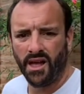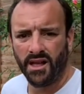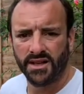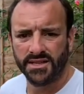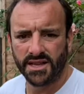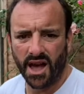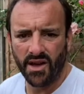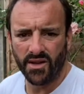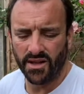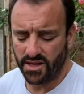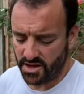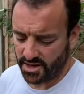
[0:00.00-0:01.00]
So
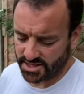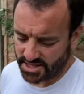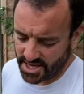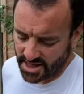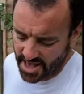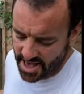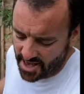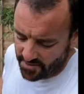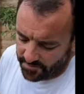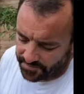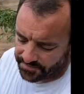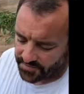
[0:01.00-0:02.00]
you can see there,
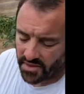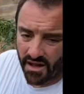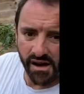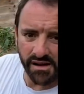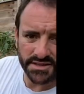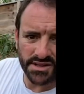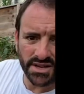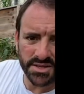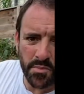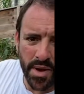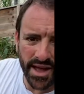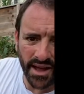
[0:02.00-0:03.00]
it's nice
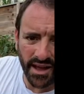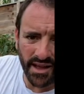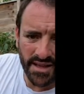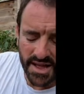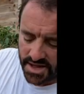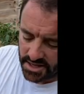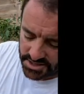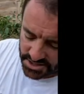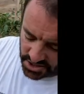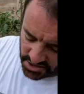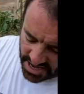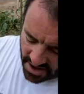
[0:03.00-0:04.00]
and pink. It's a
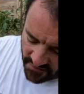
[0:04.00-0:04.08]
good layer of